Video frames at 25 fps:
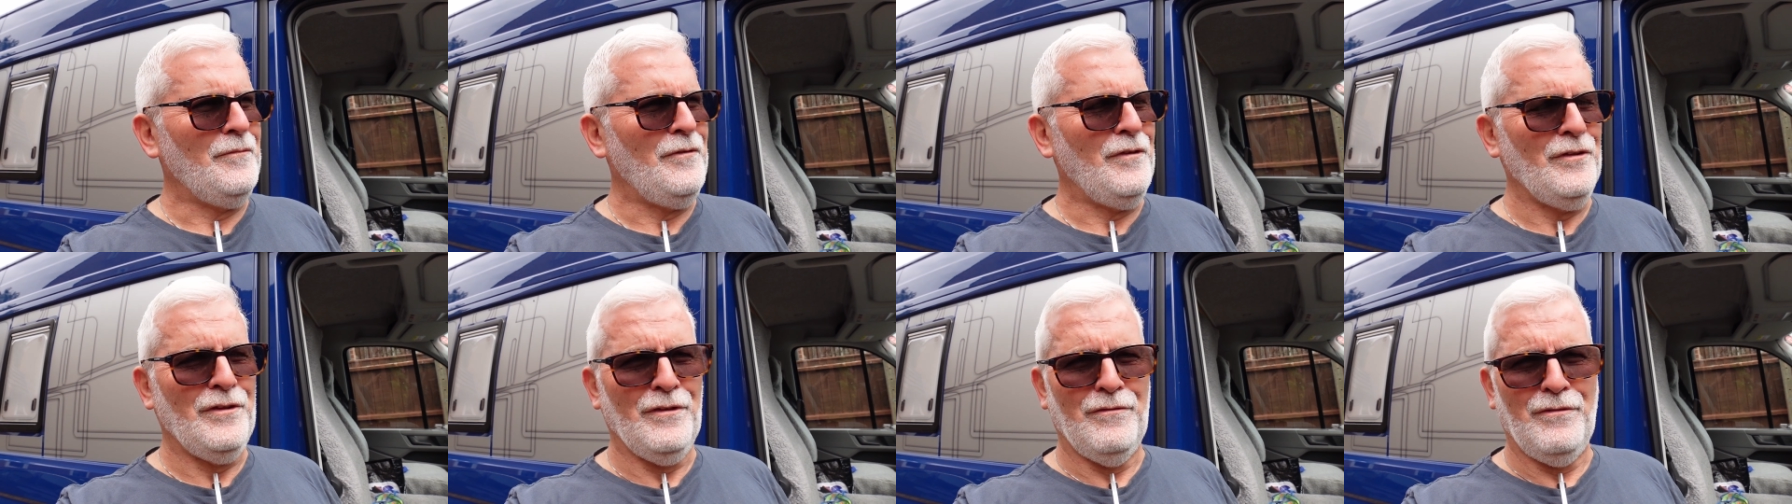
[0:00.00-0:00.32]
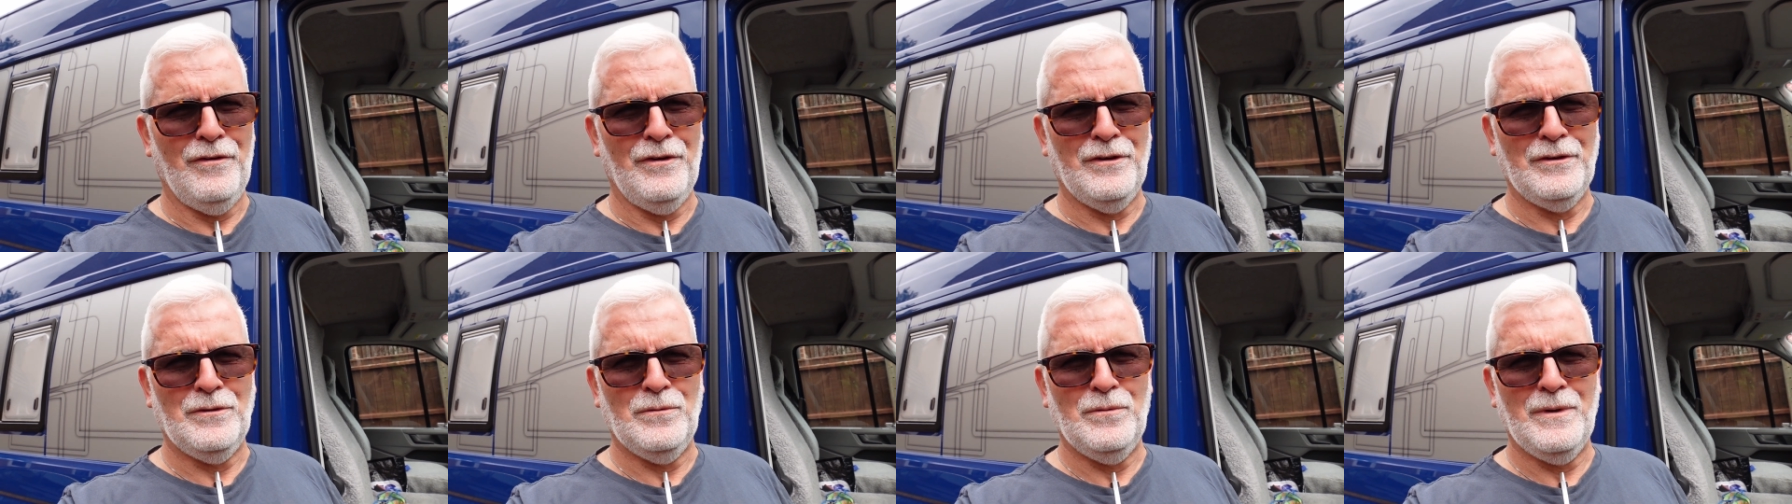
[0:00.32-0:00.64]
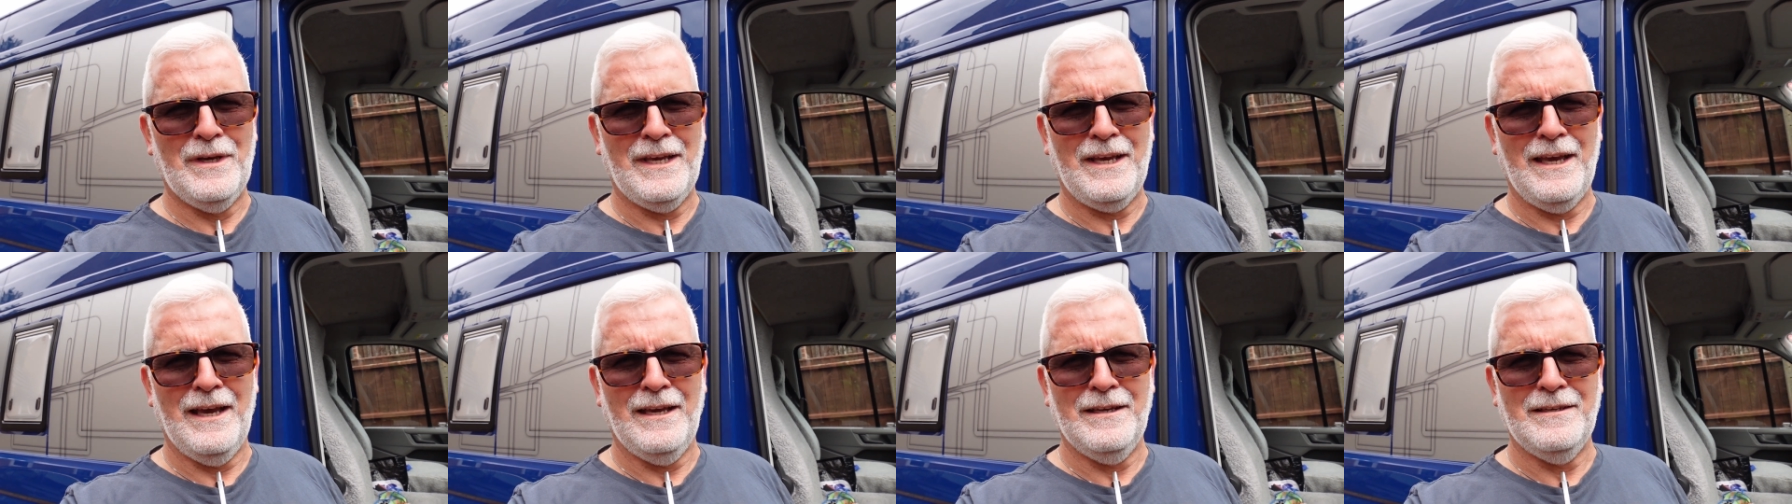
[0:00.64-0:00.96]
for the final
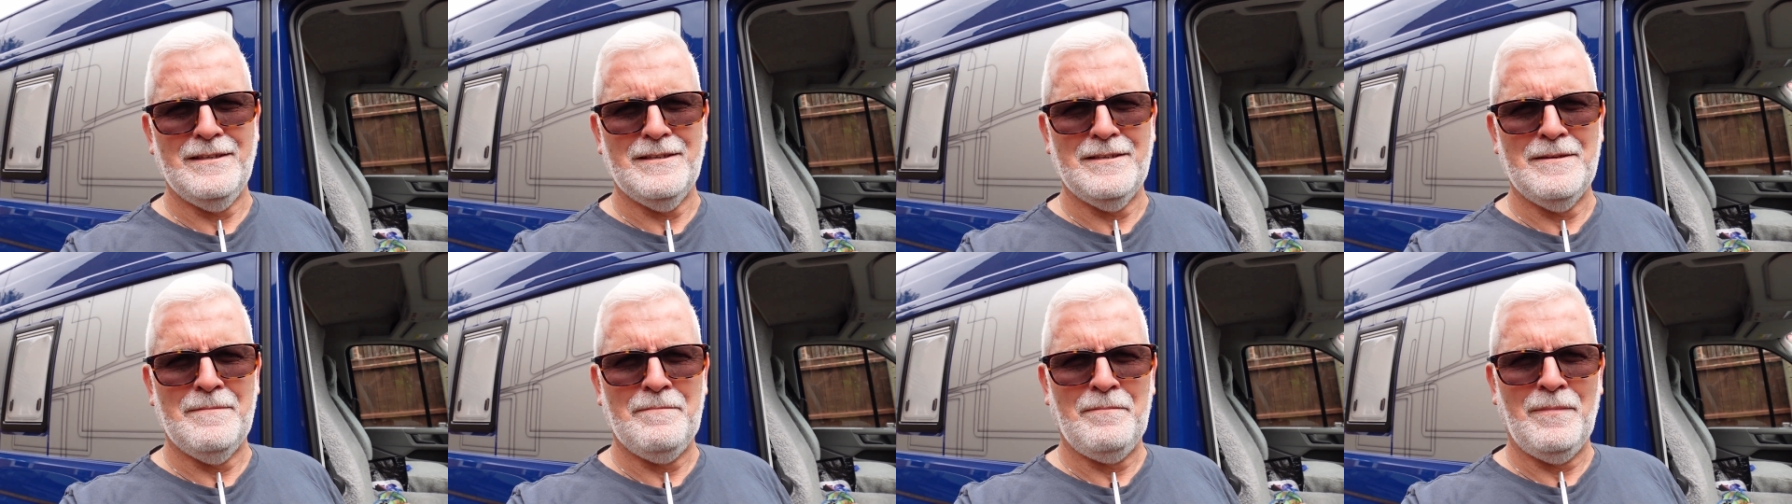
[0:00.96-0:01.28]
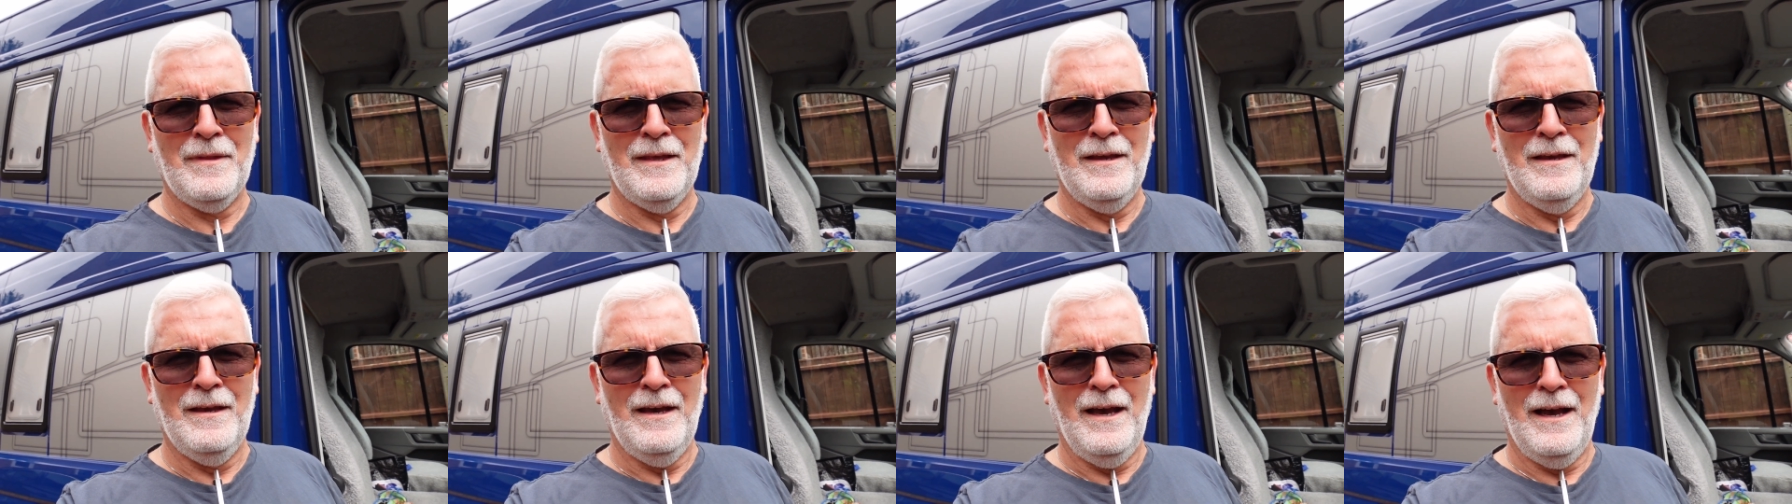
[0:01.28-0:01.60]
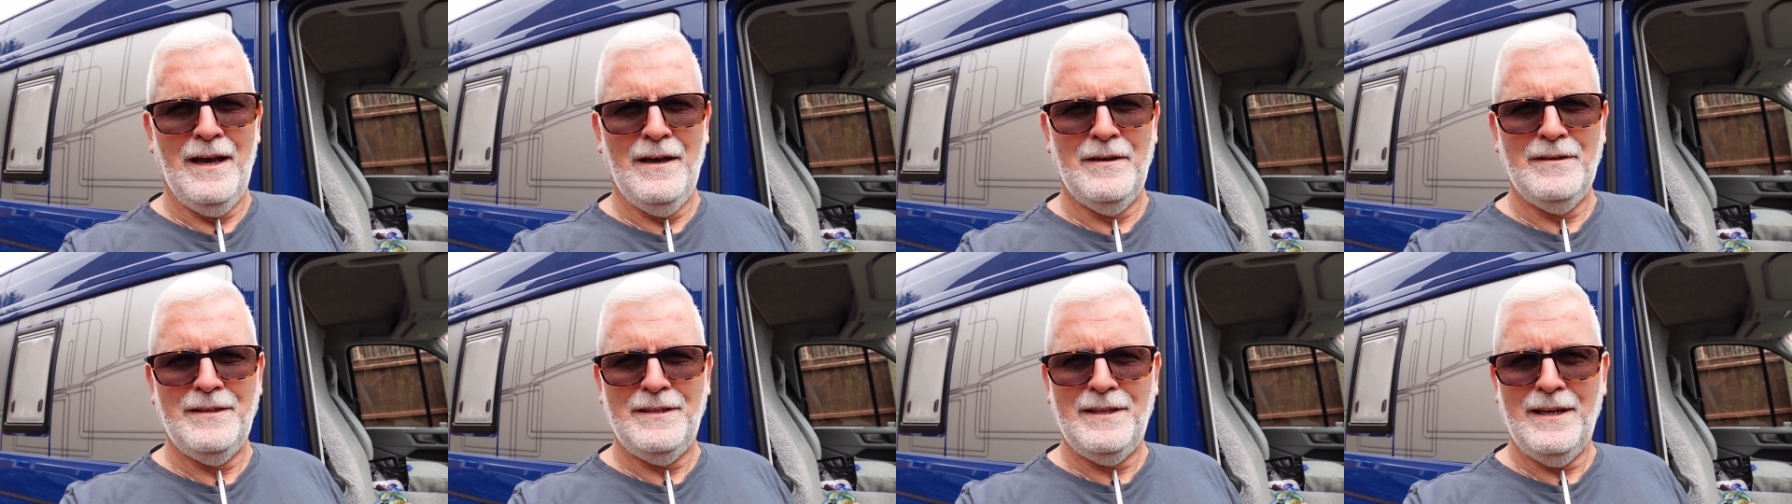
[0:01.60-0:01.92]
weekend
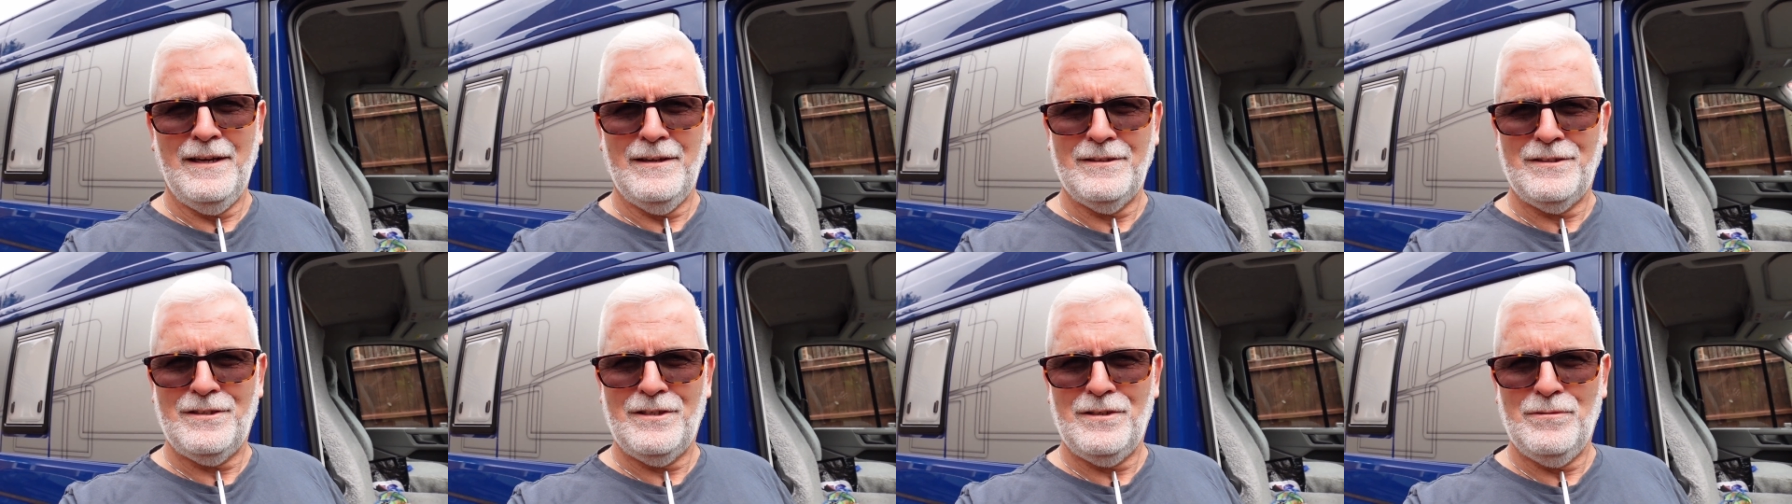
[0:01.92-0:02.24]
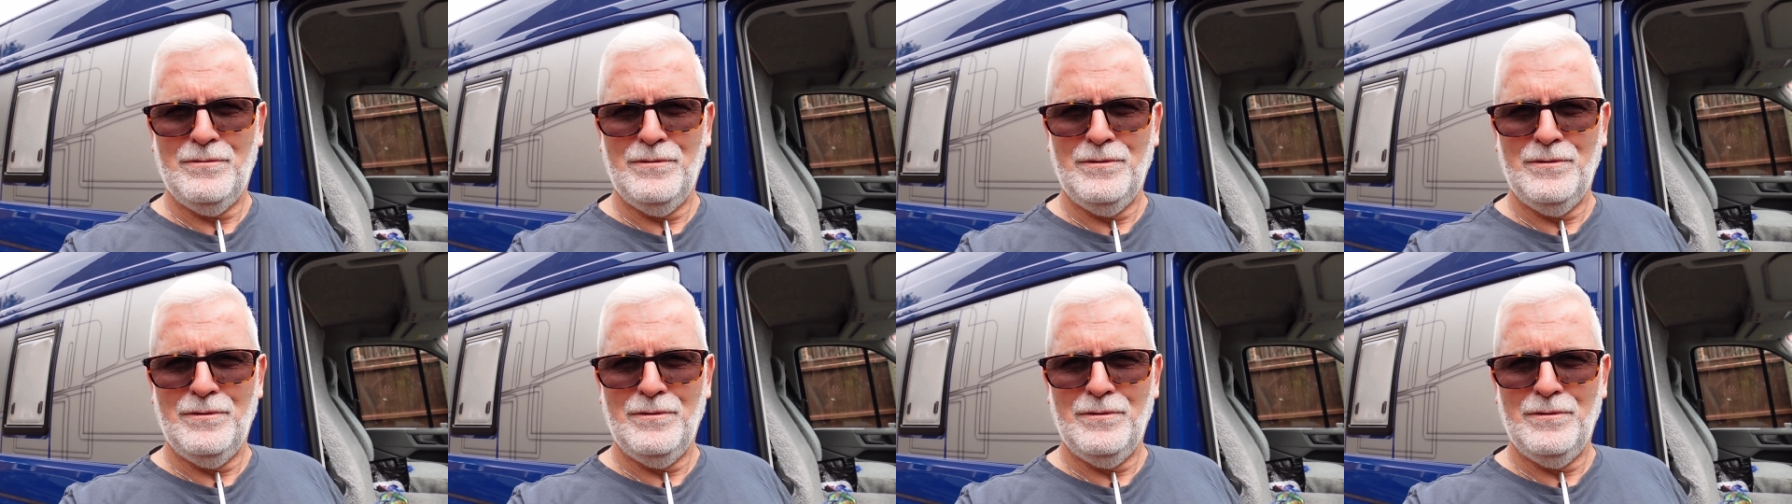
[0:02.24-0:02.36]
and that